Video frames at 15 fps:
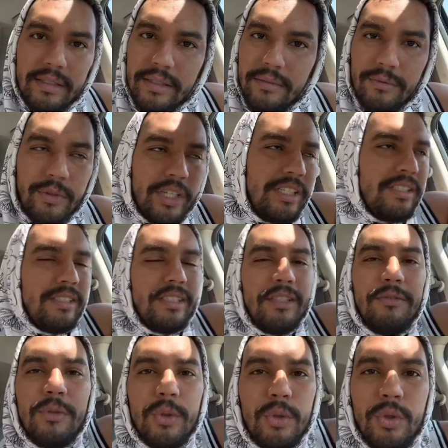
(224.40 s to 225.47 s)
freaking
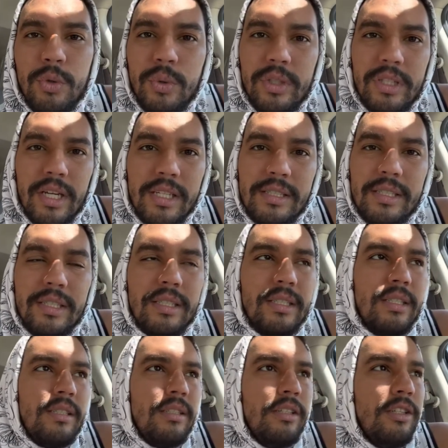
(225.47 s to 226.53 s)
Steve Will Do It does it,
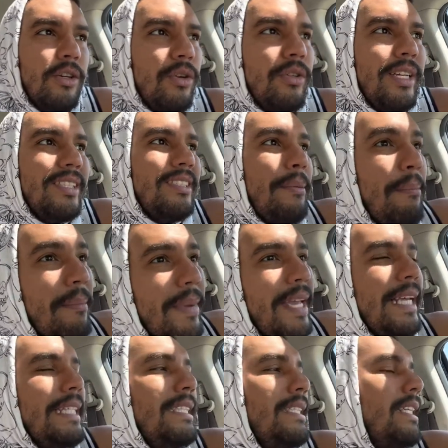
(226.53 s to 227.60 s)
you know. That's
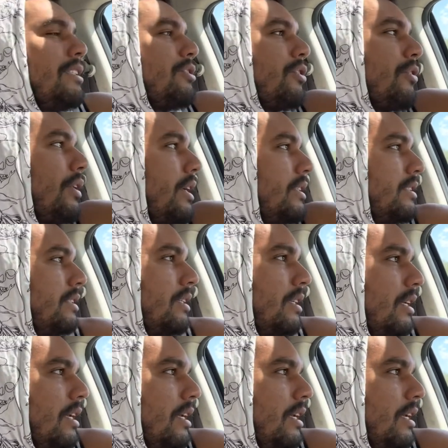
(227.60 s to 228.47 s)
amazing, that's crazy.